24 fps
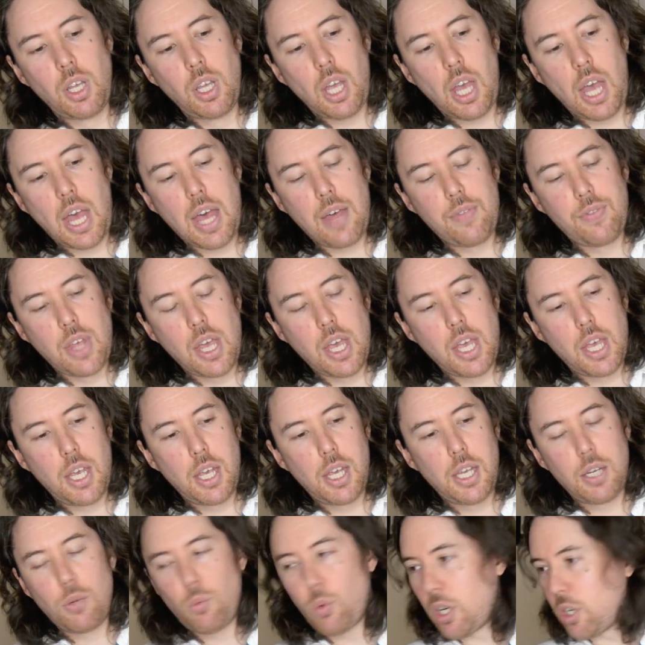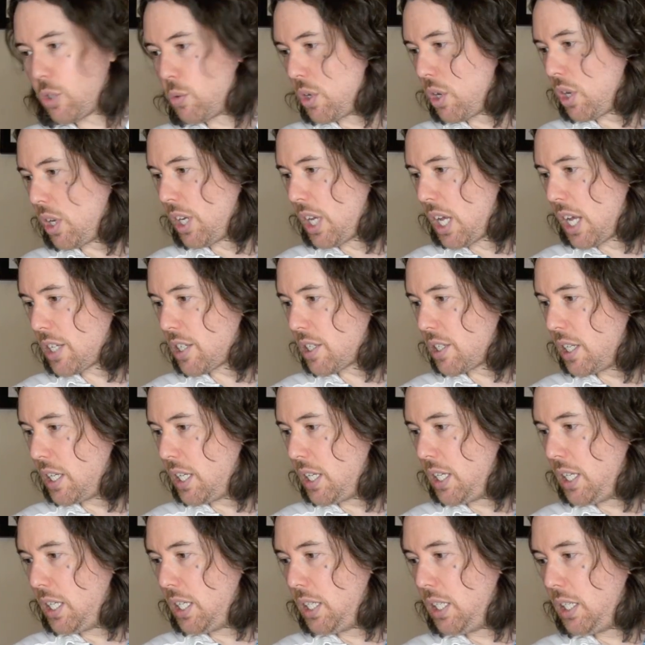And then what else we got
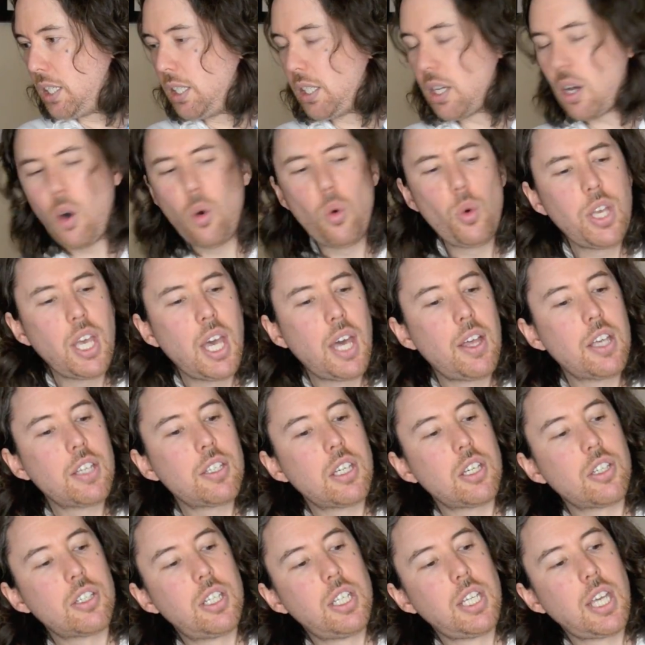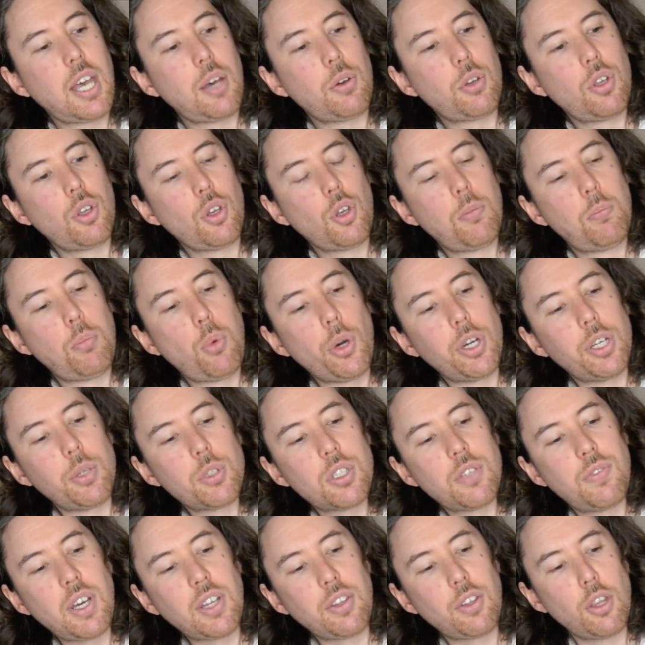lastly? Oh yeah, that's actually, yeah, good point. It was
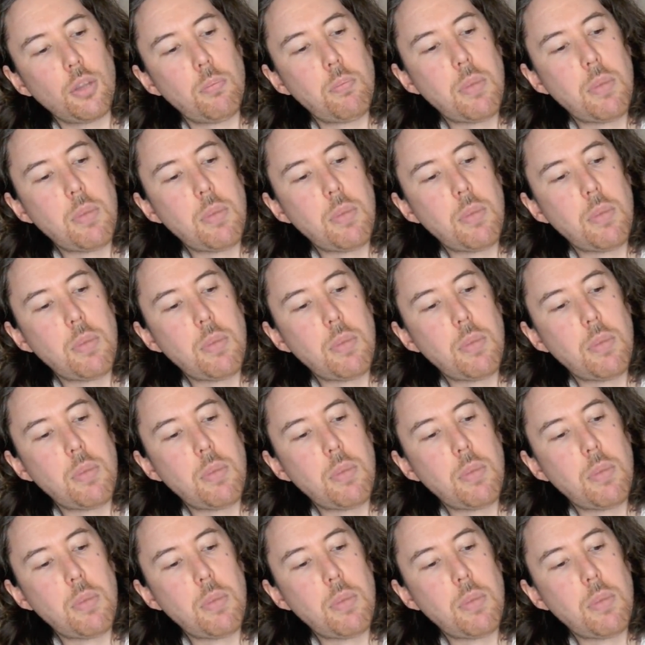the fact that the